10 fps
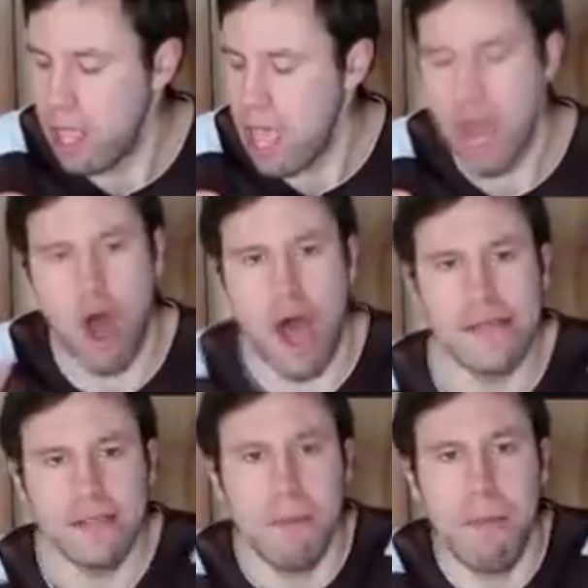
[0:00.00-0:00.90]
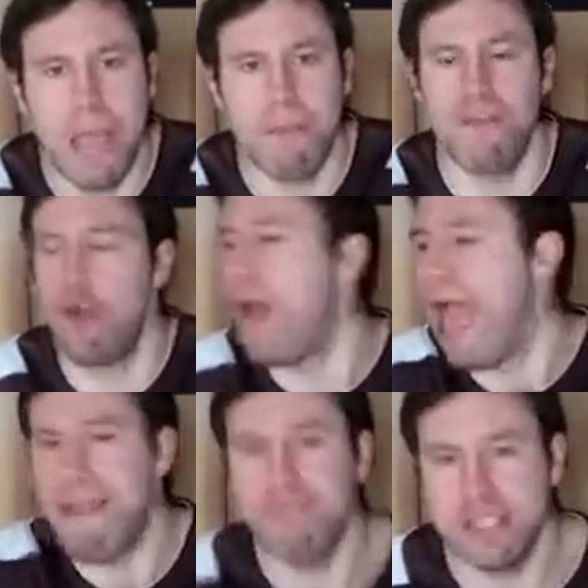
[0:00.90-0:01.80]
an awesome pay-per-view
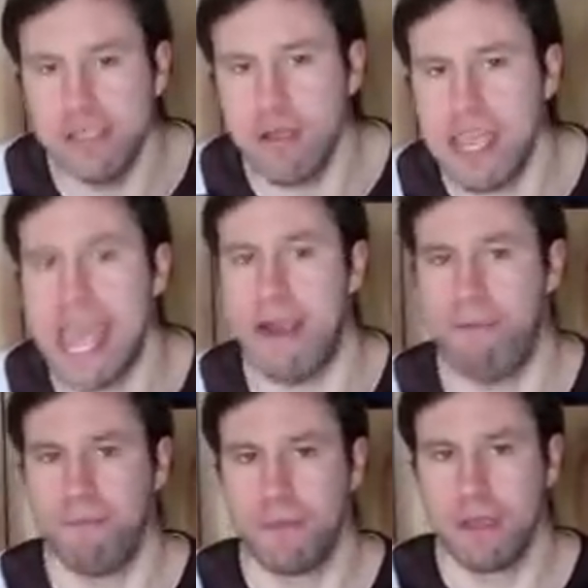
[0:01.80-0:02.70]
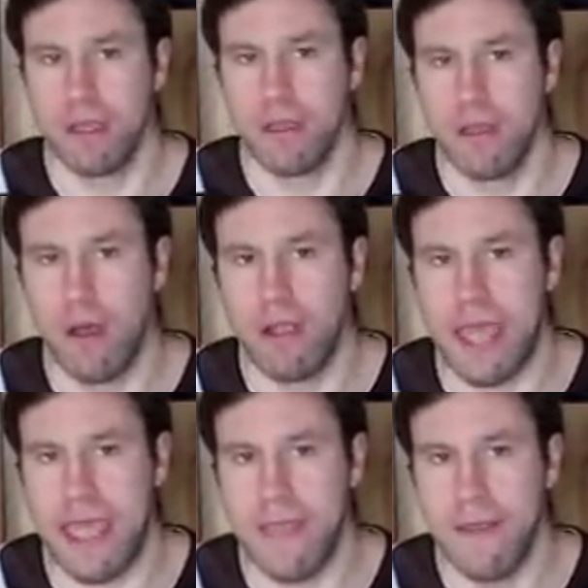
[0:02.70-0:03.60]
every single year,
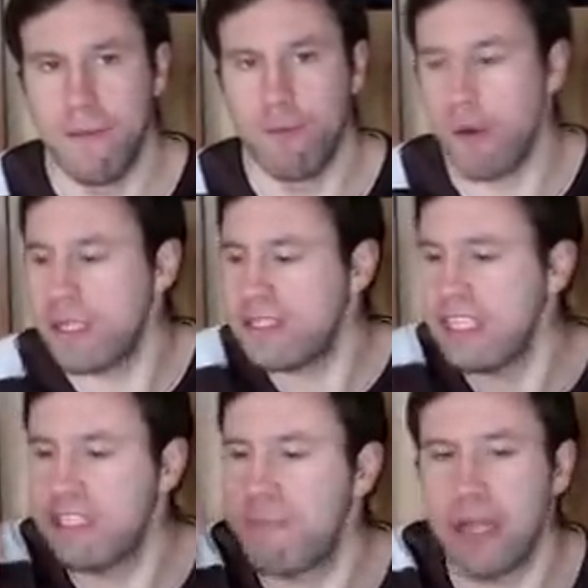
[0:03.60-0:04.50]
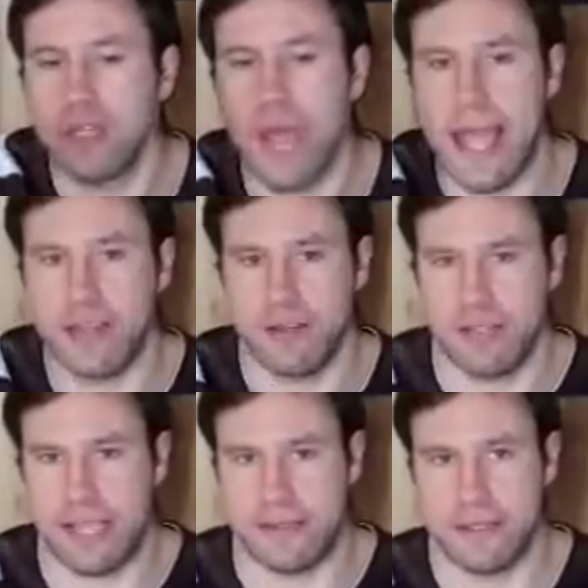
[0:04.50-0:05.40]
okay? Where we see special
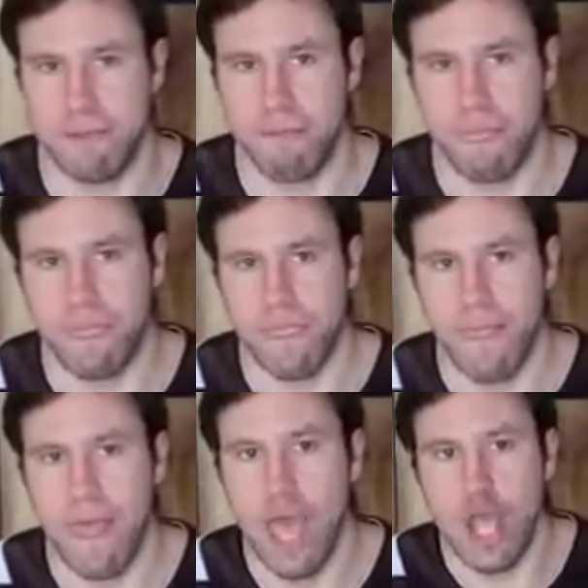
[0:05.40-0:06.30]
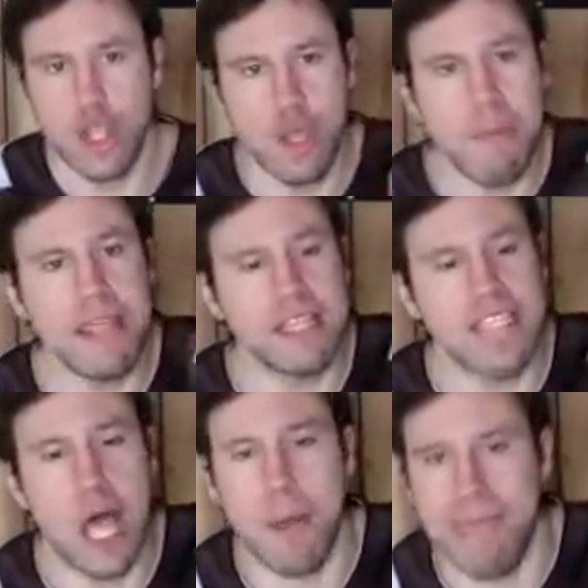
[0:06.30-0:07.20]
entrances. You mean to
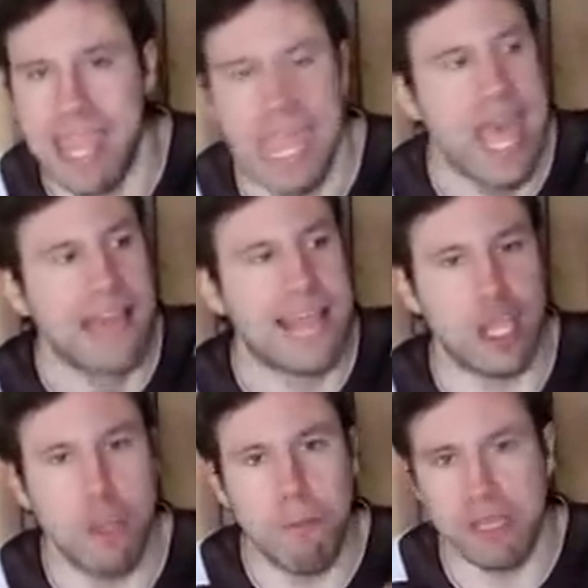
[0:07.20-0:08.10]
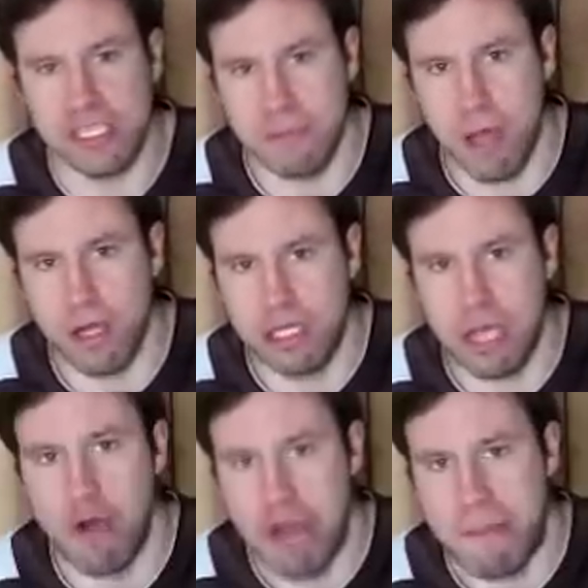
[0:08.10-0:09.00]
tell me that you put Samoa
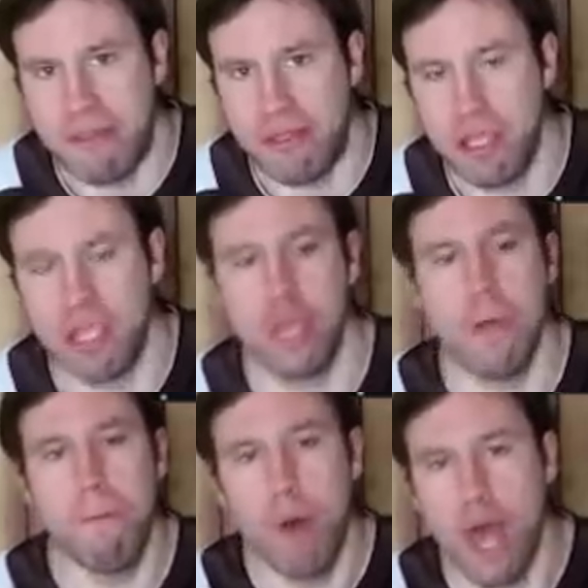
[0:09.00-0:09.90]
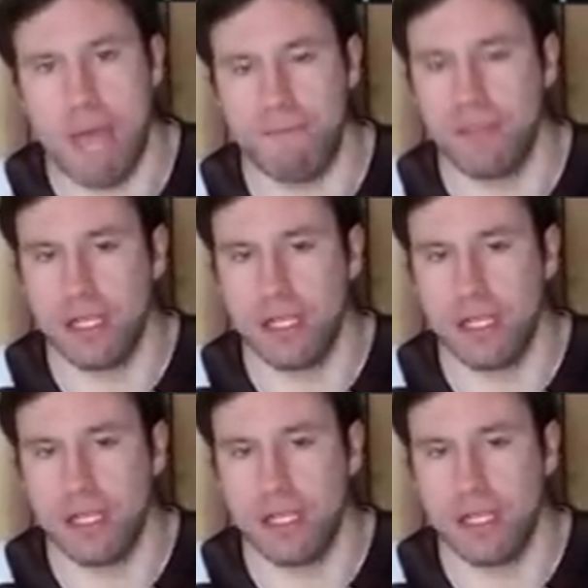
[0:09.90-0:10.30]
Joe number... You put